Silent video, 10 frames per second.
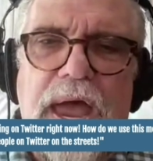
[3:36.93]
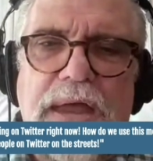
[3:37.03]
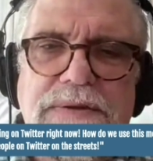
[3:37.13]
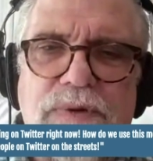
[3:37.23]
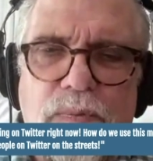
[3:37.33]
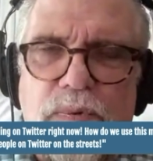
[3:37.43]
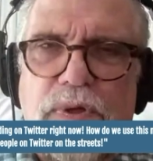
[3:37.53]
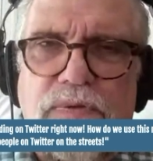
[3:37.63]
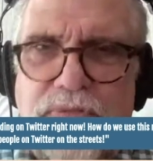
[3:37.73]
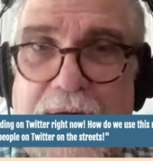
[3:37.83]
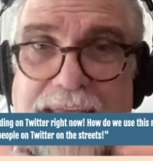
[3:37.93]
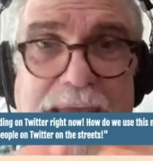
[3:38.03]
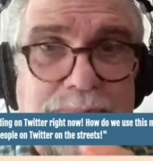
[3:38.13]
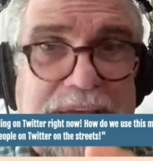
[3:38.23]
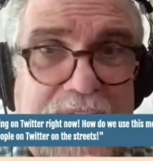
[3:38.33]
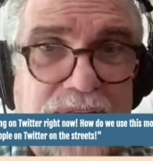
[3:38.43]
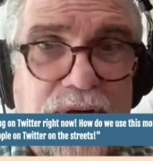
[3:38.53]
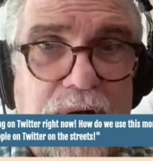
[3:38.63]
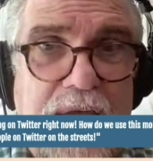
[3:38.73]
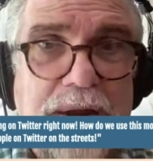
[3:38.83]
and that came
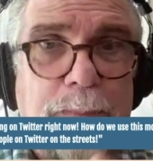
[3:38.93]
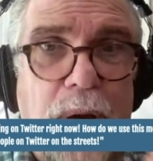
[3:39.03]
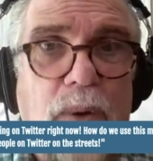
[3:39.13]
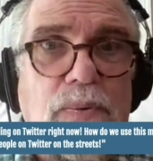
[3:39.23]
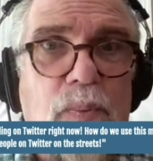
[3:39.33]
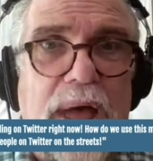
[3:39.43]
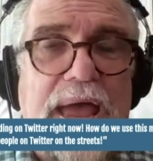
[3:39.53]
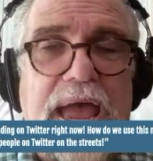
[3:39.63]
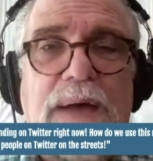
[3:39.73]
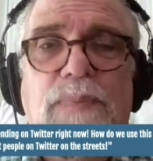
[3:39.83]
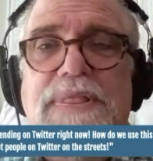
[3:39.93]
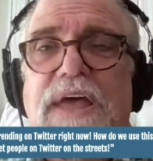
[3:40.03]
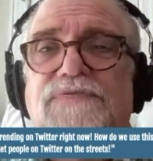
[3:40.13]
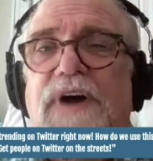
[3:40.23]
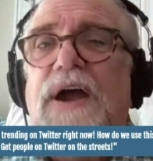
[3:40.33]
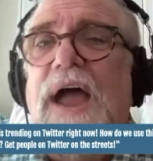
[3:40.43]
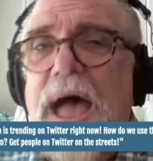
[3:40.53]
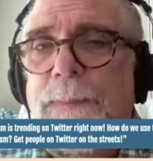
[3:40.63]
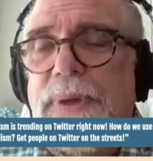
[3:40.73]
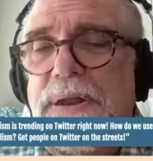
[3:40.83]
together in a potent way. And when that fire
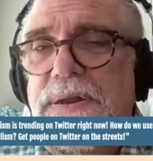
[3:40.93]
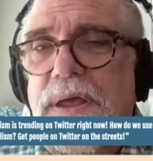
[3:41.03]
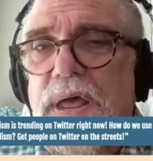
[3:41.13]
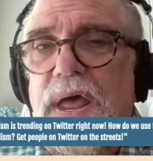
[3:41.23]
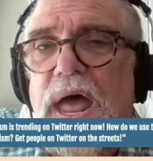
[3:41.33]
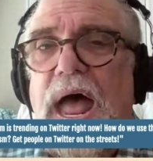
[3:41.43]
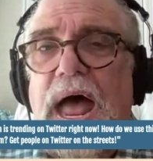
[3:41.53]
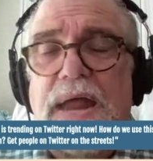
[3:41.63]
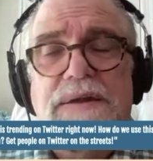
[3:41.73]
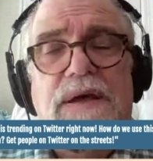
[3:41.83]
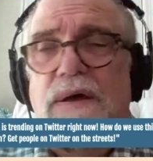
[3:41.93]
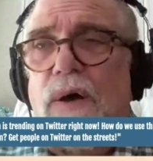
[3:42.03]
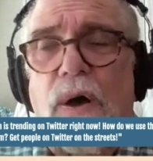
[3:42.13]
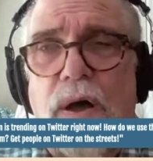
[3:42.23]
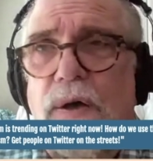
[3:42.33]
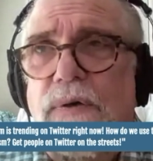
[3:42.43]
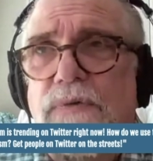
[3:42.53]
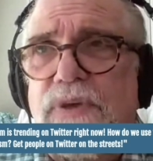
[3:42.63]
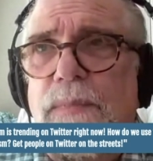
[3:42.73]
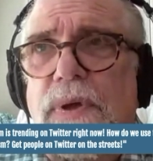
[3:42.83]
happened, and
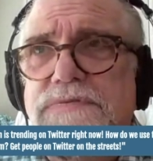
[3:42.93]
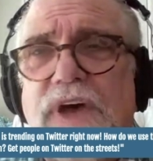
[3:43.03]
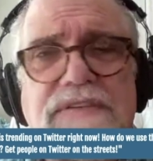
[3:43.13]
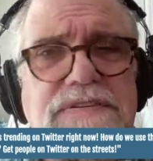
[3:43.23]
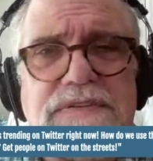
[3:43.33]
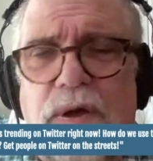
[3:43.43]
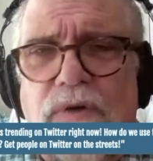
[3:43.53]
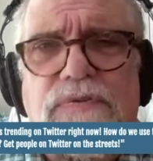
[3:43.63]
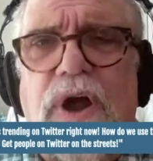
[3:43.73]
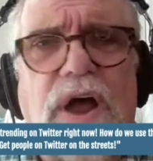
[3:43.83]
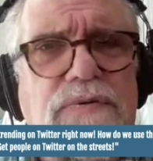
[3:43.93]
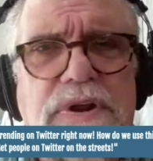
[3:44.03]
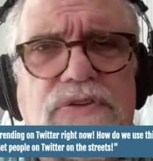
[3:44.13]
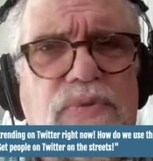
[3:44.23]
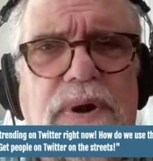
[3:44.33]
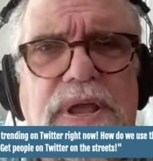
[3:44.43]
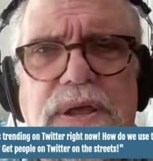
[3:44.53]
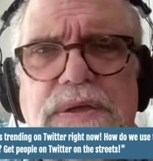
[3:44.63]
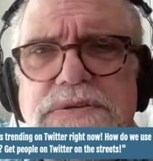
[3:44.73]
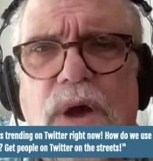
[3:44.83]
uh, some dozens, over
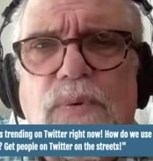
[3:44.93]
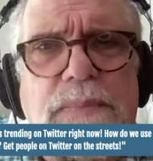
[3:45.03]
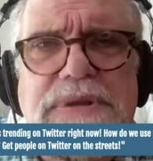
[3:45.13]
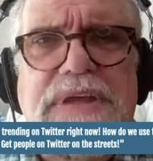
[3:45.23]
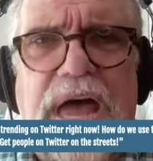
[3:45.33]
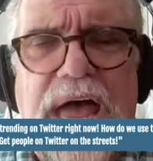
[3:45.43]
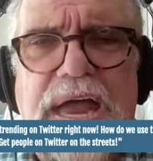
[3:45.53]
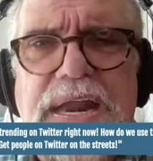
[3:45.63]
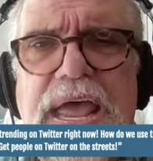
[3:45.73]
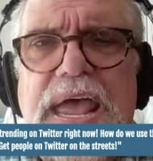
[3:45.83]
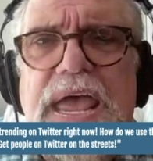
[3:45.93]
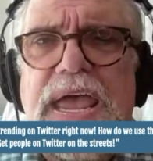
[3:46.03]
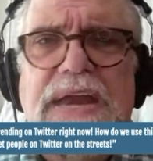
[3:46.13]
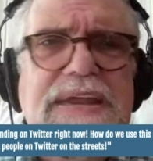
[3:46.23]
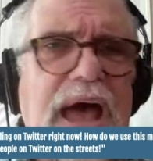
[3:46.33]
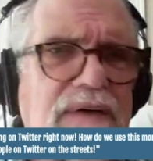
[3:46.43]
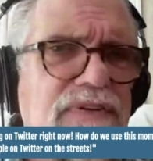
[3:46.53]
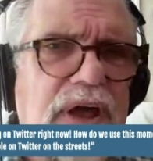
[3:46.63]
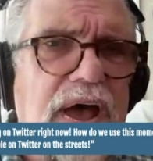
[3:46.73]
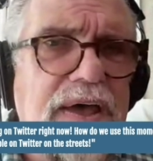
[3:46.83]
120 young women died, it
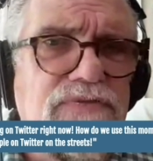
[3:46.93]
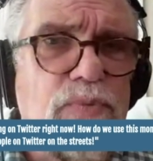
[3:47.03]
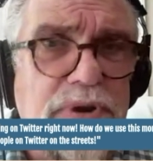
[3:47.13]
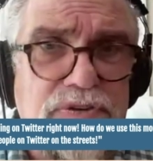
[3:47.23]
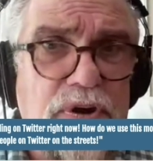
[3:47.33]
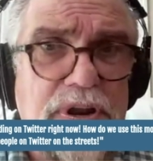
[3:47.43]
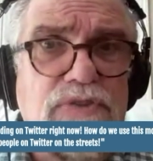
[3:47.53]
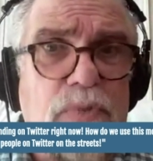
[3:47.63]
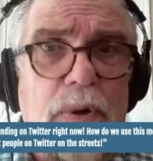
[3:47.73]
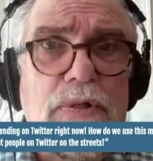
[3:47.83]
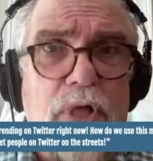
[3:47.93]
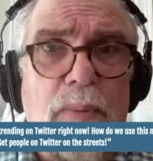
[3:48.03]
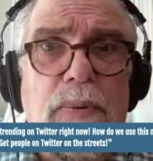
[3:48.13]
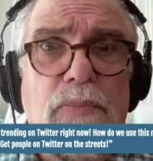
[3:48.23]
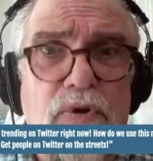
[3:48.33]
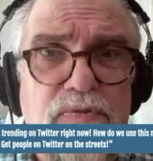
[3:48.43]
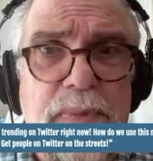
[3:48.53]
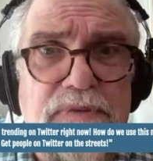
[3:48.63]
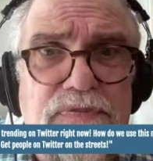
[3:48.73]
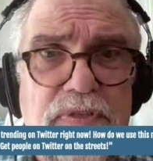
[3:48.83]
galvanized would turn into a global
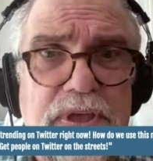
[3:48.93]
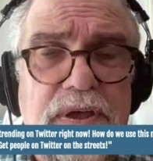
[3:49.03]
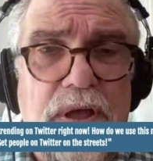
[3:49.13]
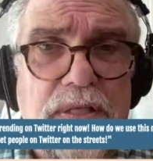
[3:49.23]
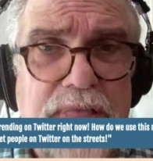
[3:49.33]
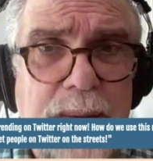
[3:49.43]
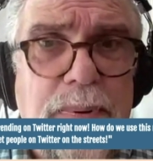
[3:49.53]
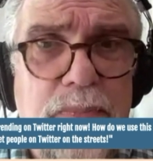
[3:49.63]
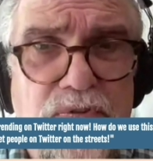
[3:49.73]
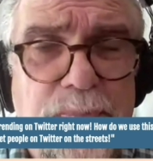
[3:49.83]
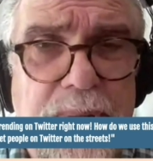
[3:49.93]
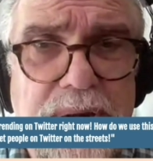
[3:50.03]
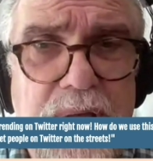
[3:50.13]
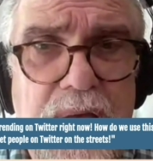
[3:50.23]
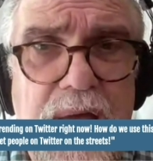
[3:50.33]
movement for the uh, labor movement.